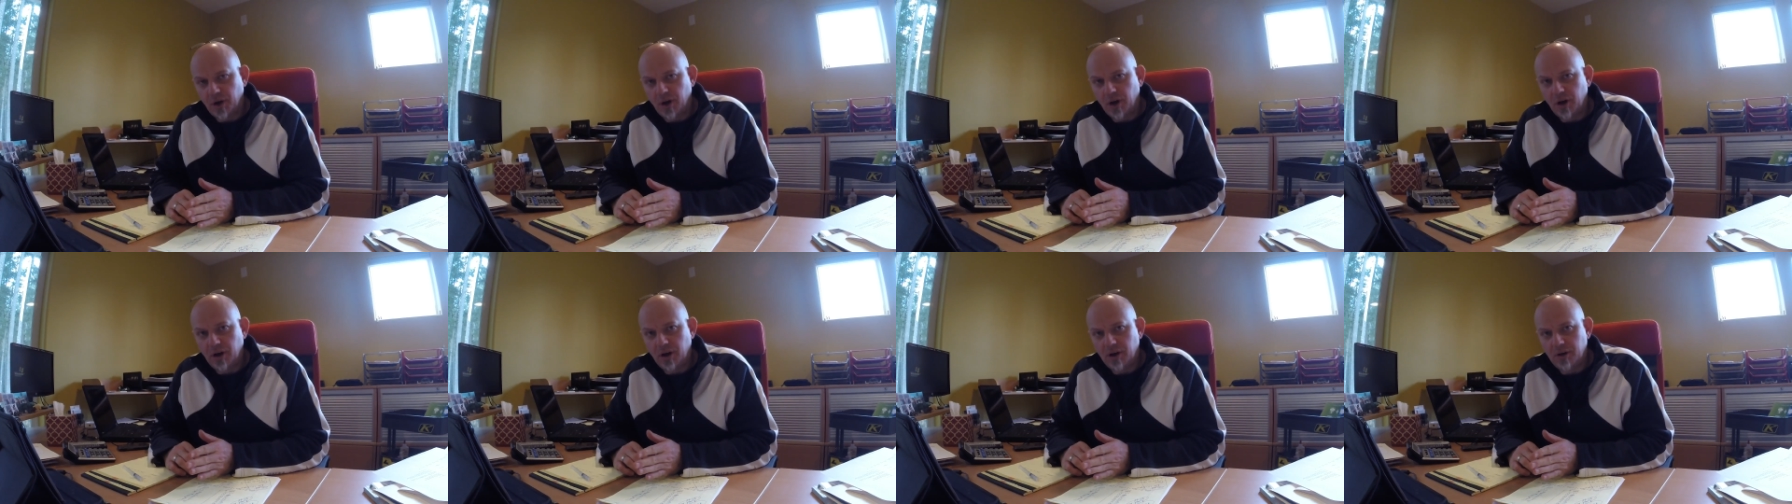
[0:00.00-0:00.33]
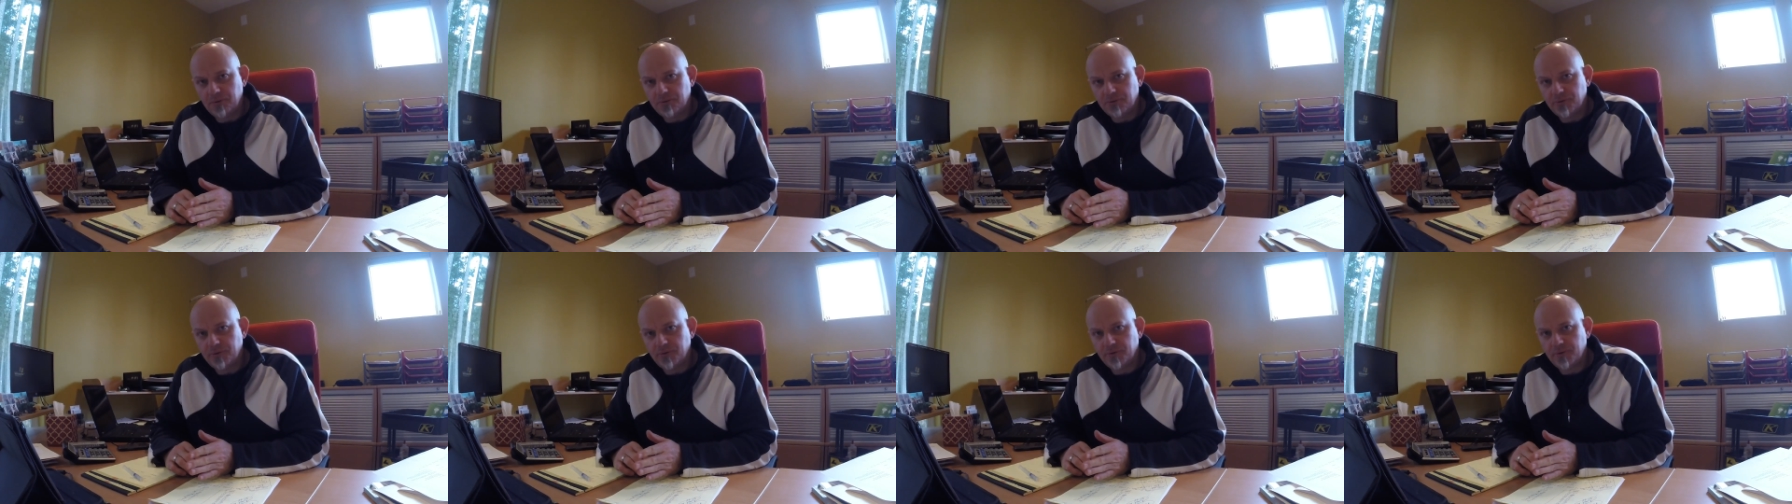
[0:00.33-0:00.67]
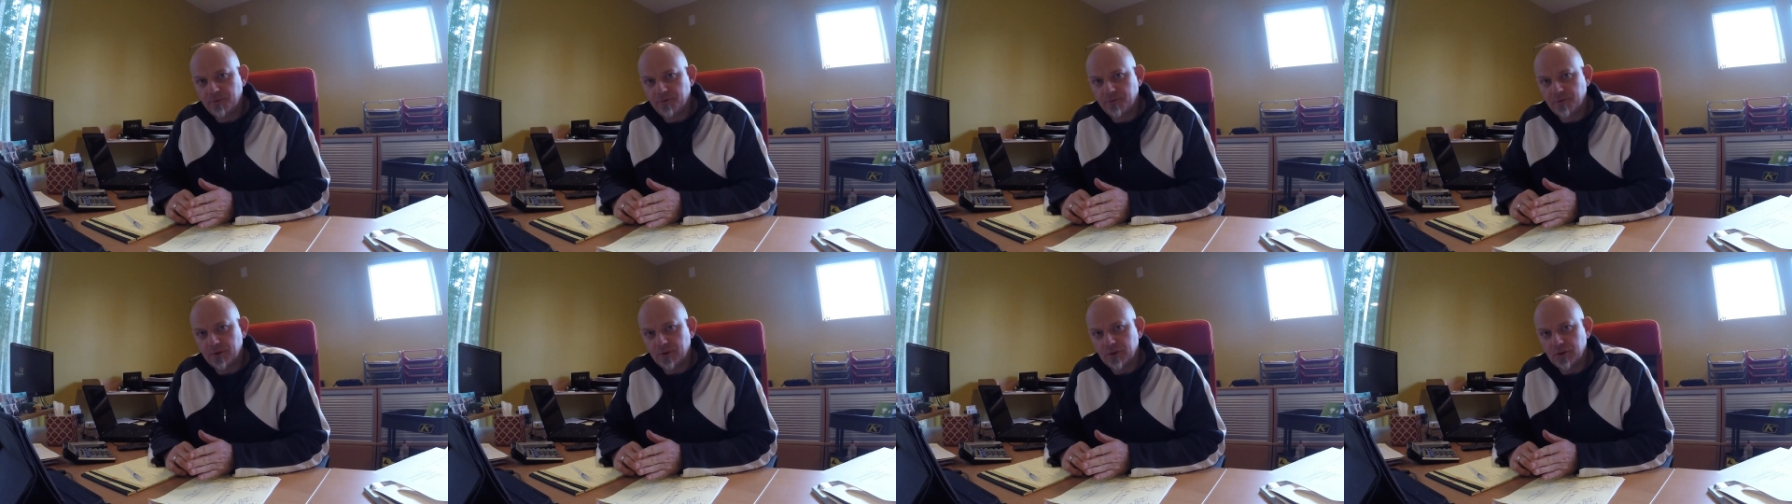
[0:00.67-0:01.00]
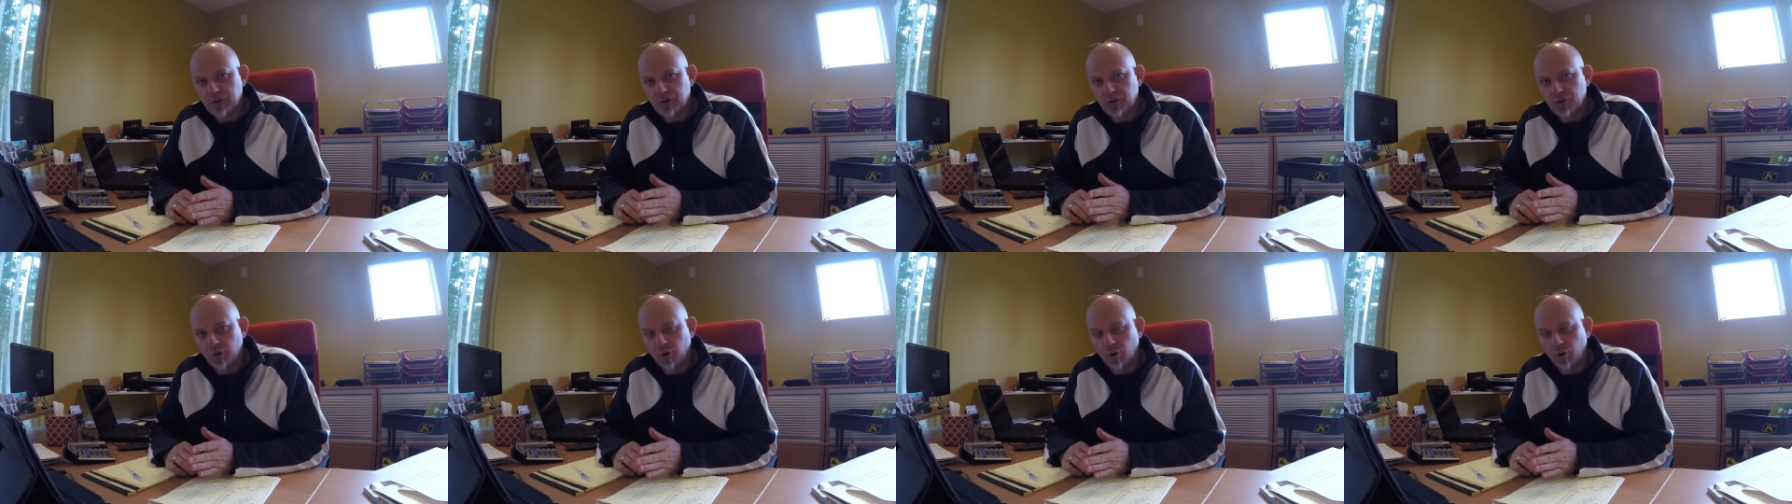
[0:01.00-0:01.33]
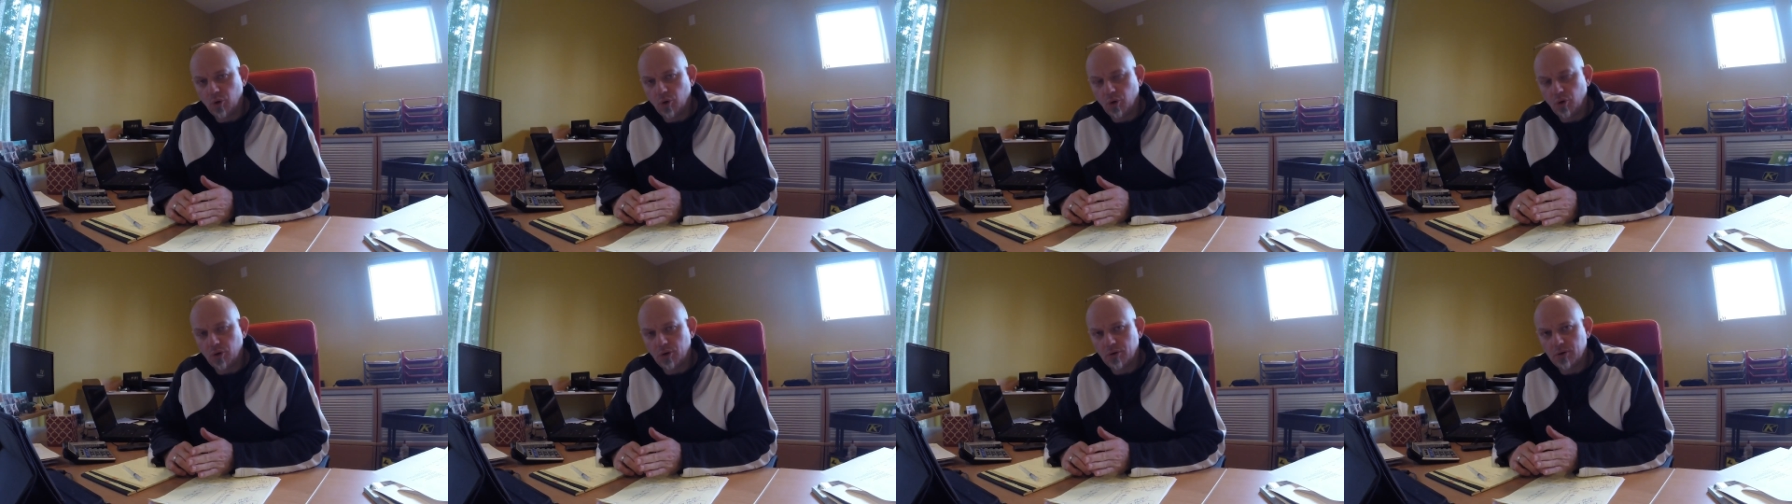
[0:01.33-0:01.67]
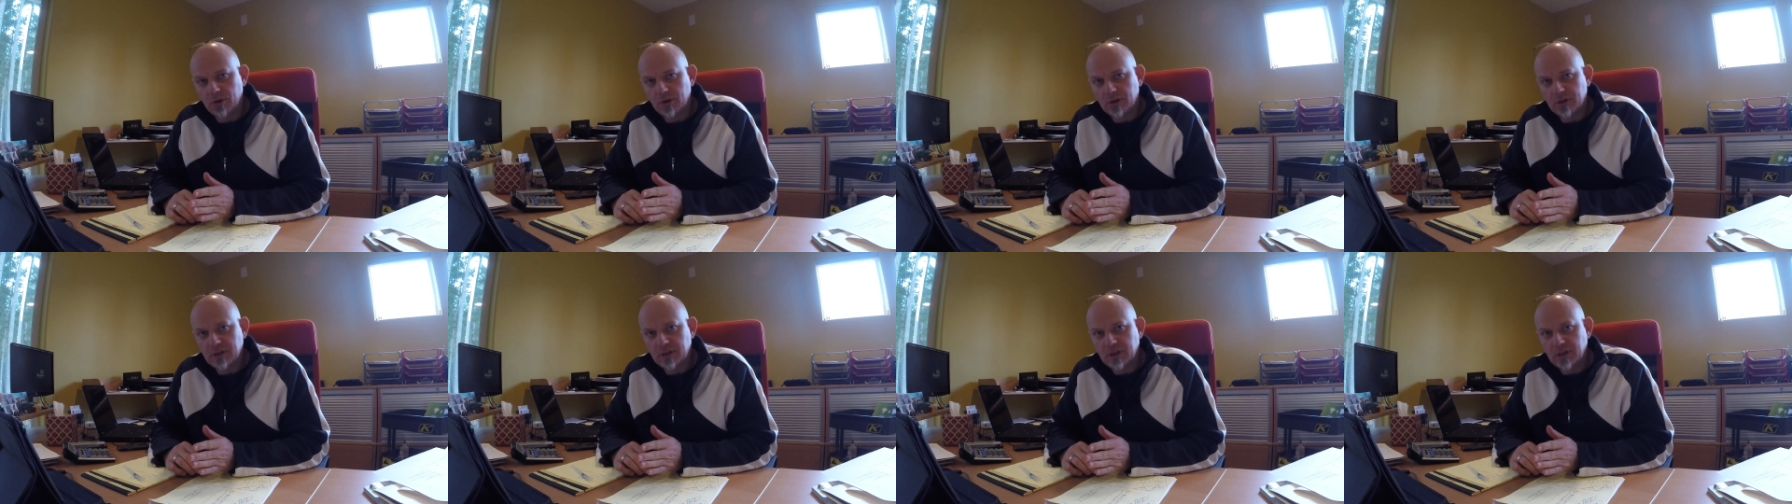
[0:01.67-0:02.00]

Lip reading: of your